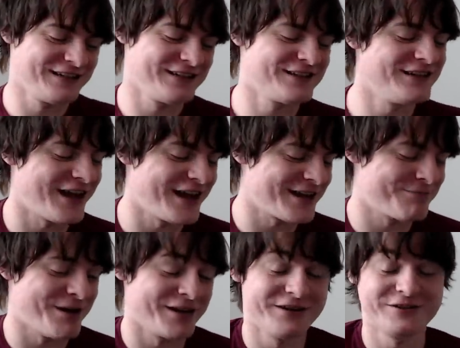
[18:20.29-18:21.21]
the like
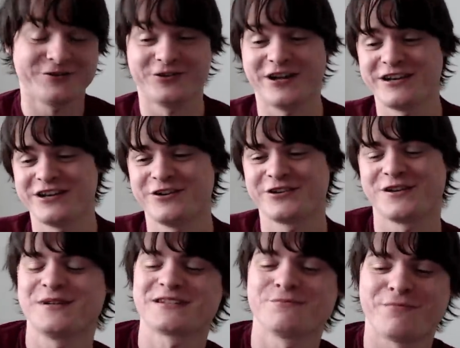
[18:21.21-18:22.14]
button, or I don't know, give me
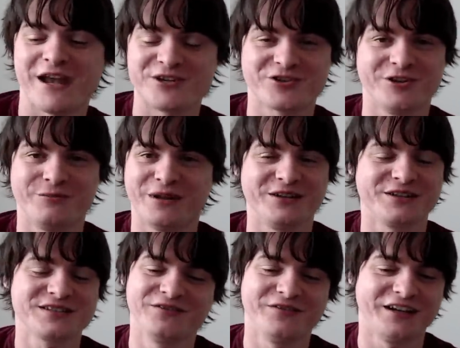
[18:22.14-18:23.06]
some Patreon money or
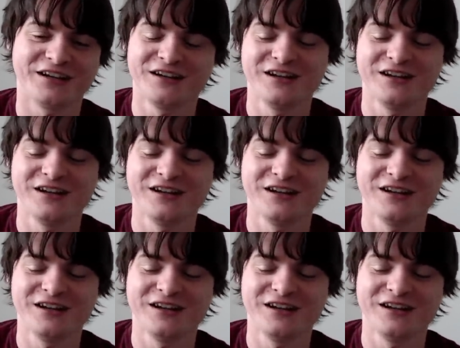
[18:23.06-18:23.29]
something.